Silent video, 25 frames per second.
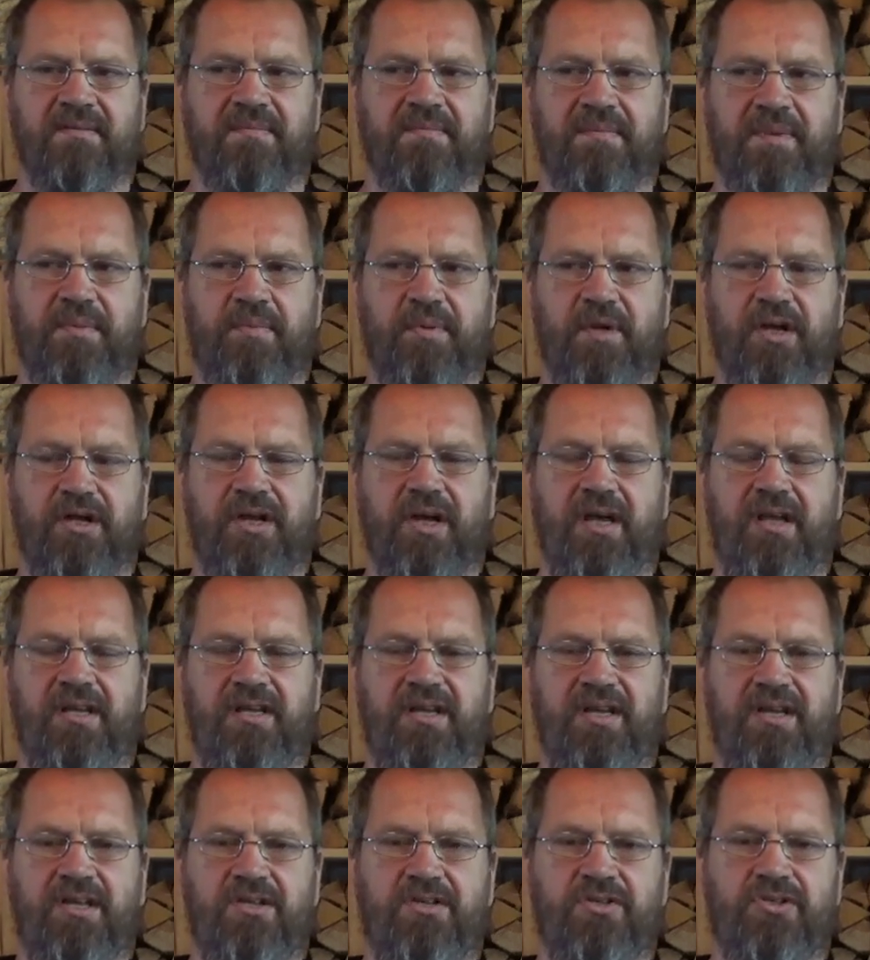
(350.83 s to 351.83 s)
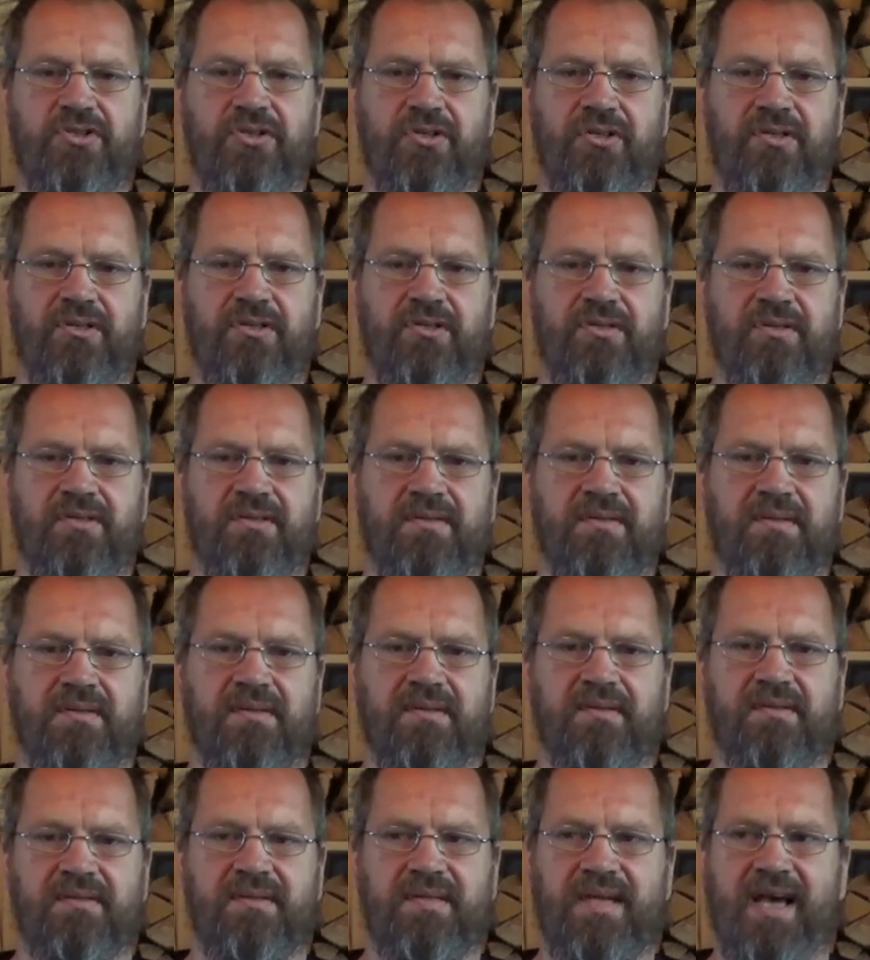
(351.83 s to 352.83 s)
People are getting injured.
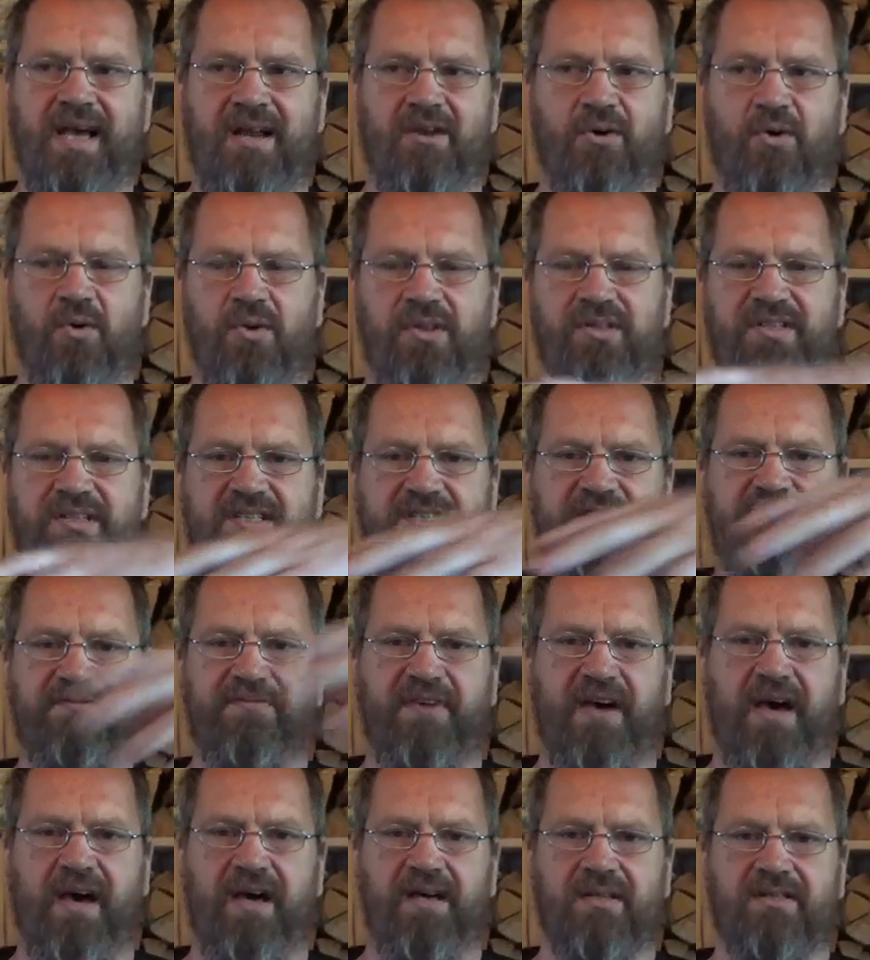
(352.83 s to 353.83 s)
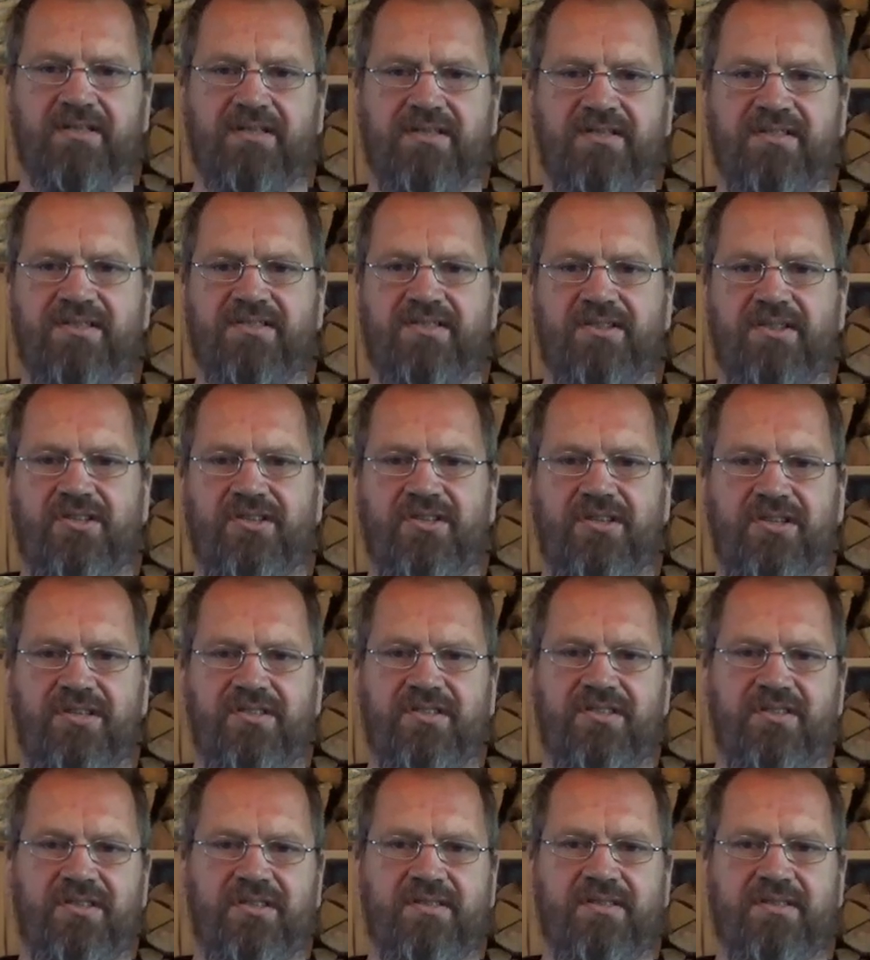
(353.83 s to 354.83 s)
He had all these facts and
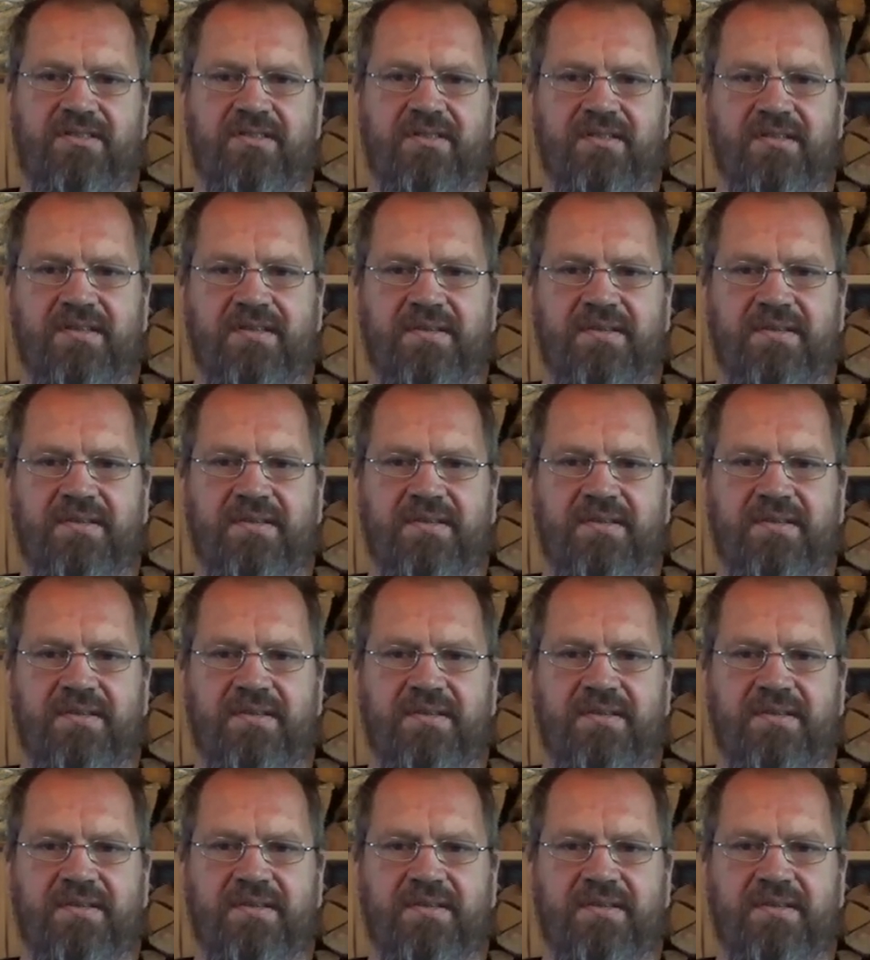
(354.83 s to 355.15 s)
statistics.